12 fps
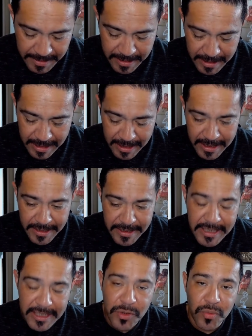Uh,
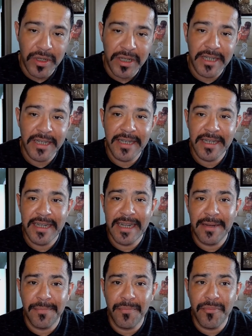this one,
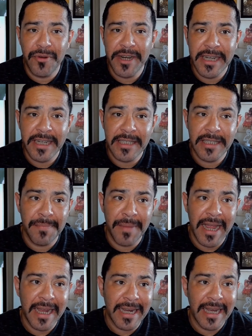it brings
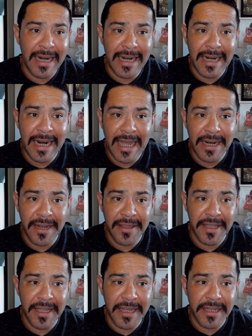back a lot of
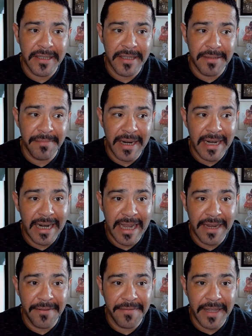things in my
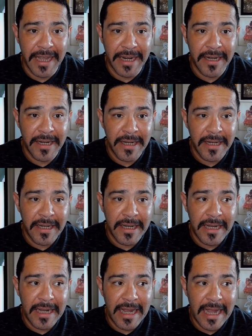life that
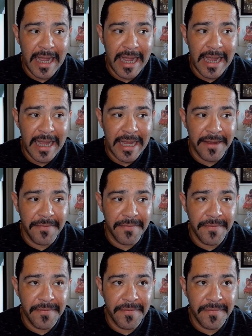I've
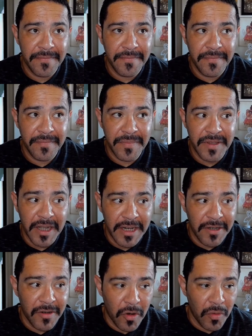
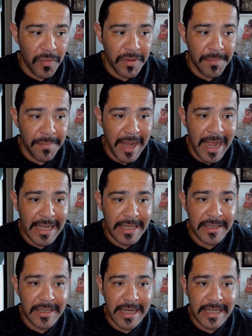done over the
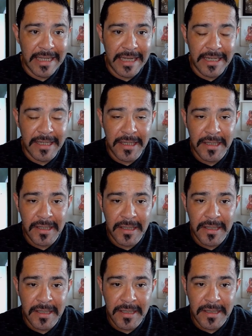past and then
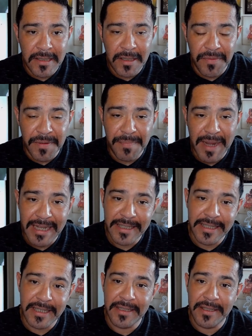the
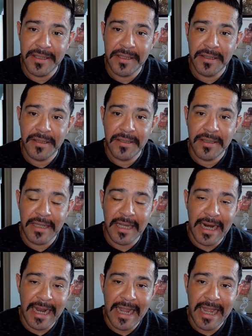repentance that
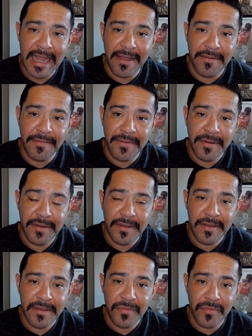I have
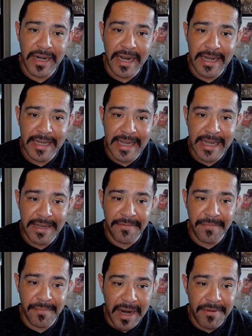when I gave
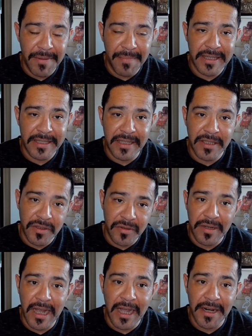my repentance to
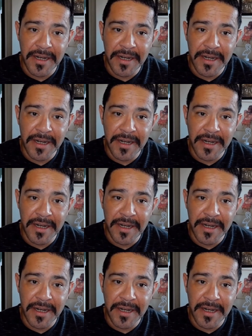God.